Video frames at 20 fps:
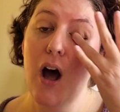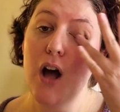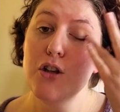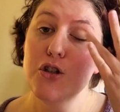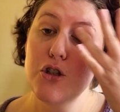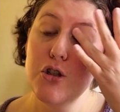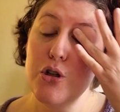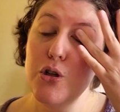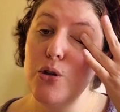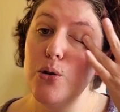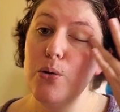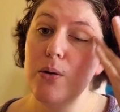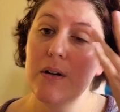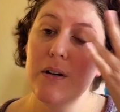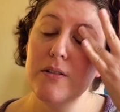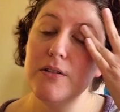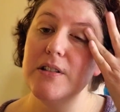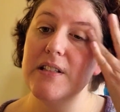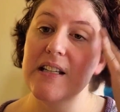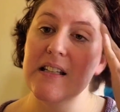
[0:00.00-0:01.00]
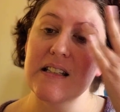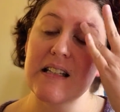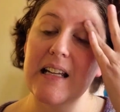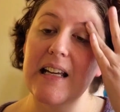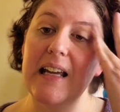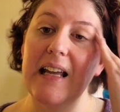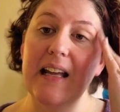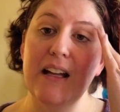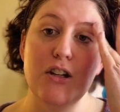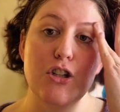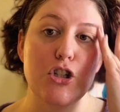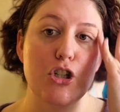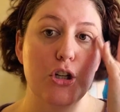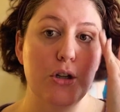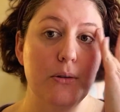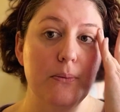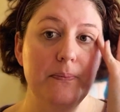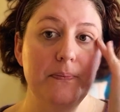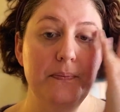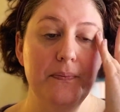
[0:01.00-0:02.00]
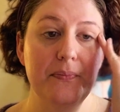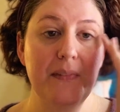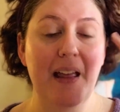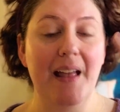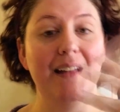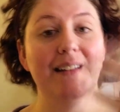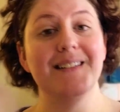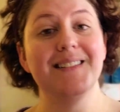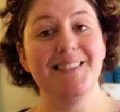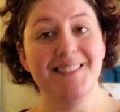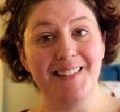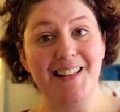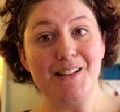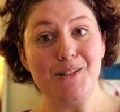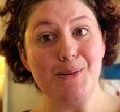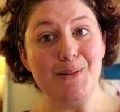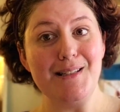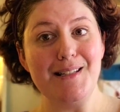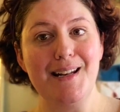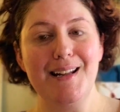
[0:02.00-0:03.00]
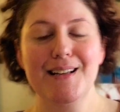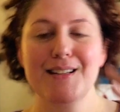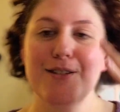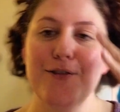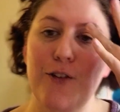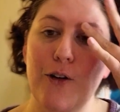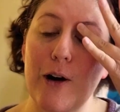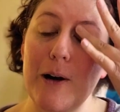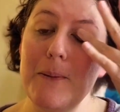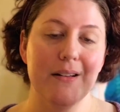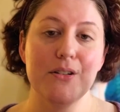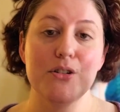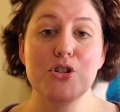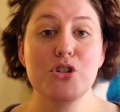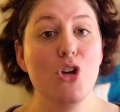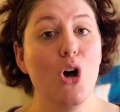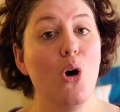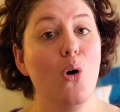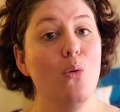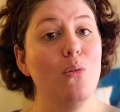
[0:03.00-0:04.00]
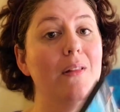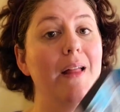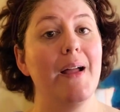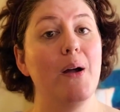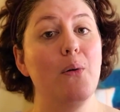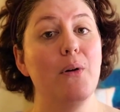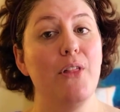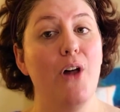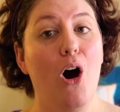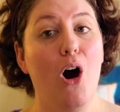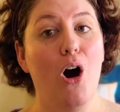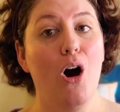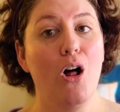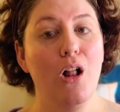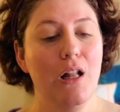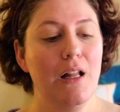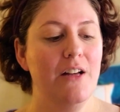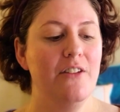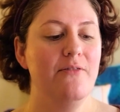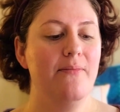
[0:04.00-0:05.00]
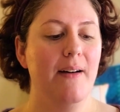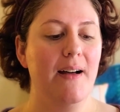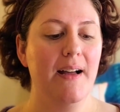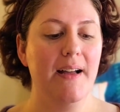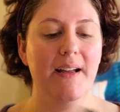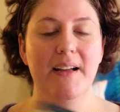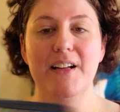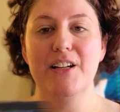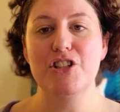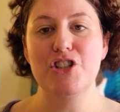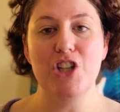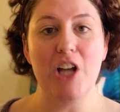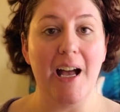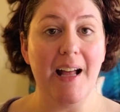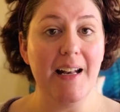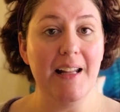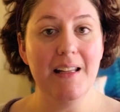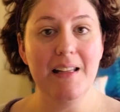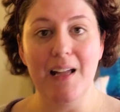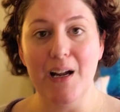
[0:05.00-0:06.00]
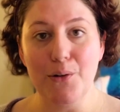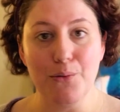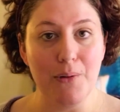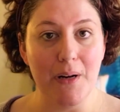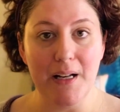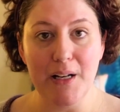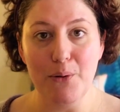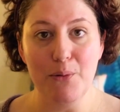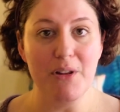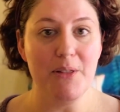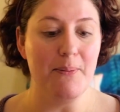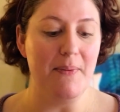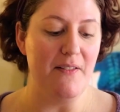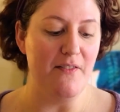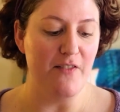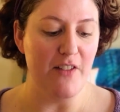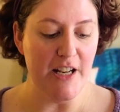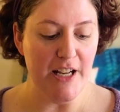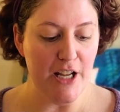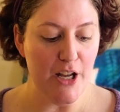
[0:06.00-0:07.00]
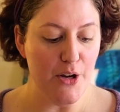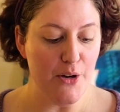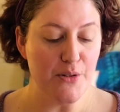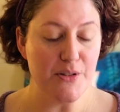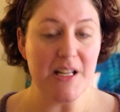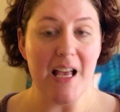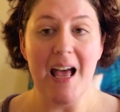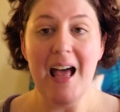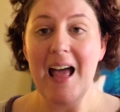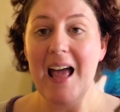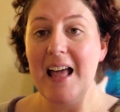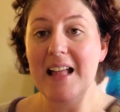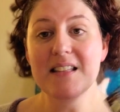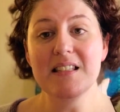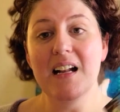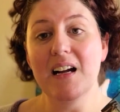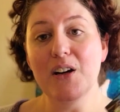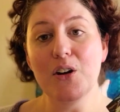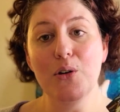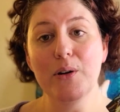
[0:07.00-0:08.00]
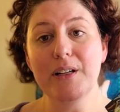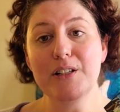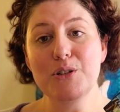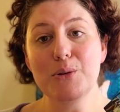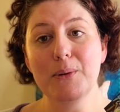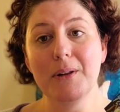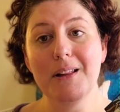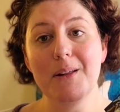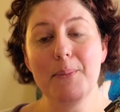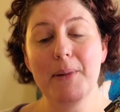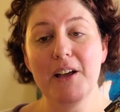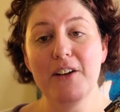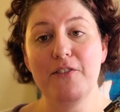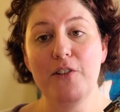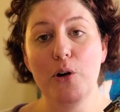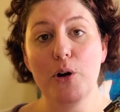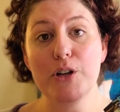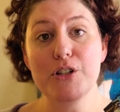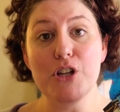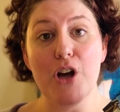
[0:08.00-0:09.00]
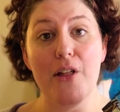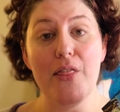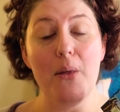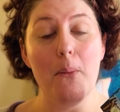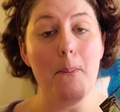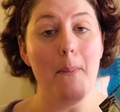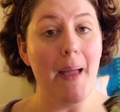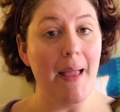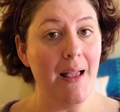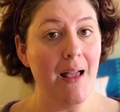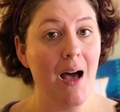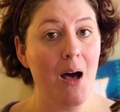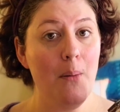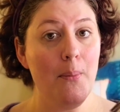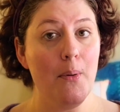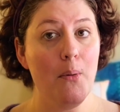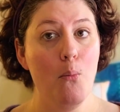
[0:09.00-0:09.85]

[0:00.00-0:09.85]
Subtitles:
to Disney in June. And that's what today is for. So like with all of my chatty get ready with me videos, it's not going to really be a focus on the makeup,